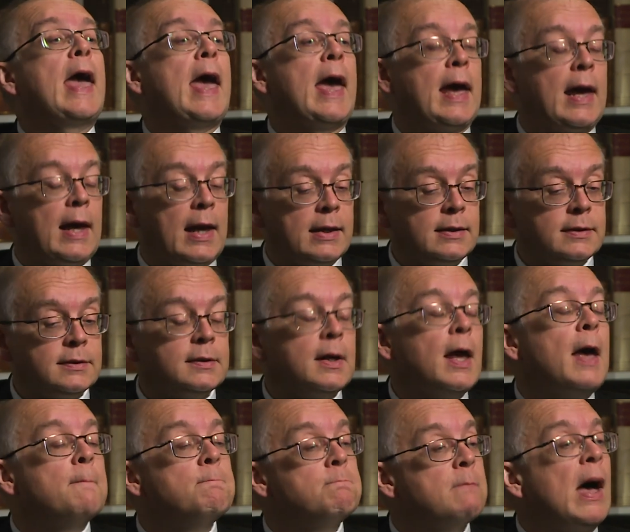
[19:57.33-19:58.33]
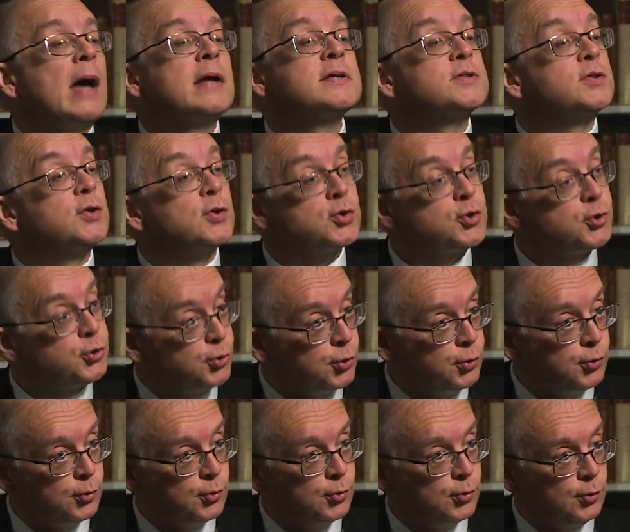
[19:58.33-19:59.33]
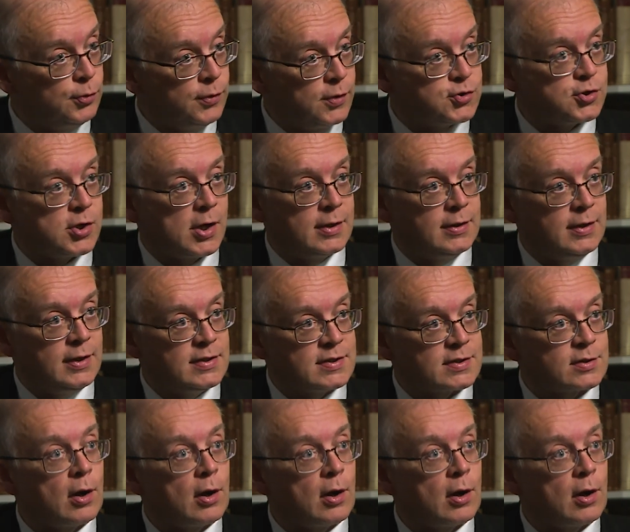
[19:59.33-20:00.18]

and Master Xu, the Chinese